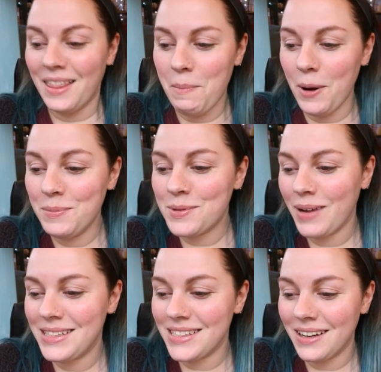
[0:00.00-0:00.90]
the Boops
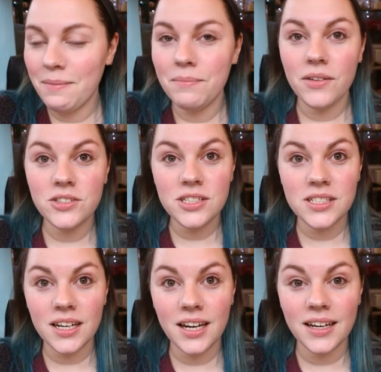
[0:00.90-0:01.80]
website. I've
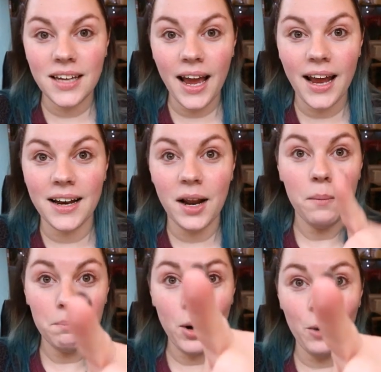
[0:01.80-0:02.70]
just said it again.
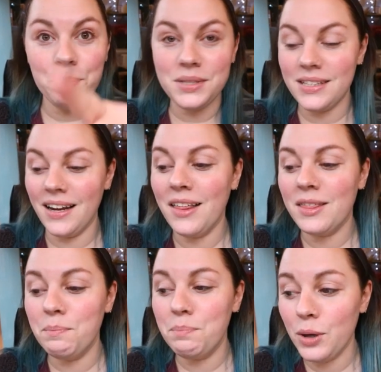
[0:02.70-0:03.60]
Boops
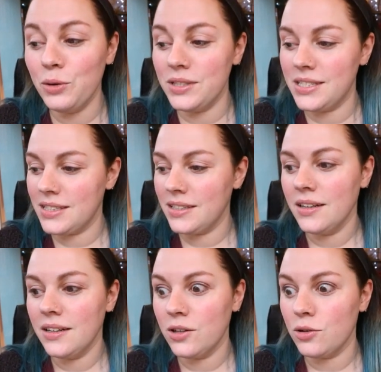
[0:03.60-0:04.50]
the Boots
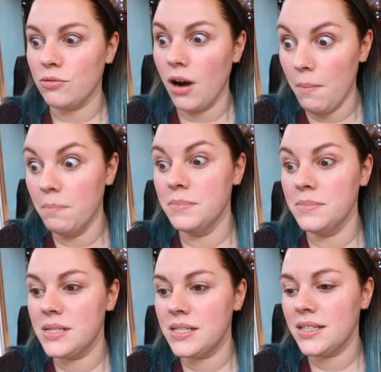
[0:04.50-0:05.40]

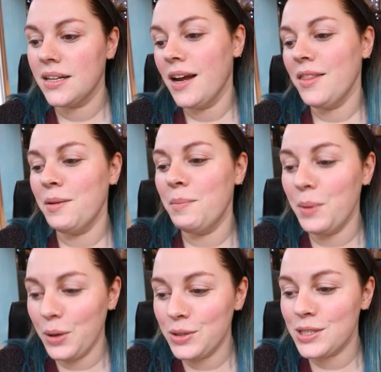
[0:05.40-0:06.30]
crumbs the
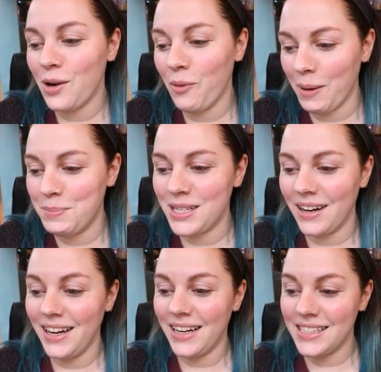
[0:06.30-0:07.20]
Boots
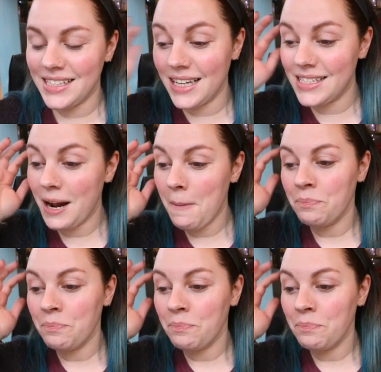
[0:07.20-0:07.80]
website, and it says.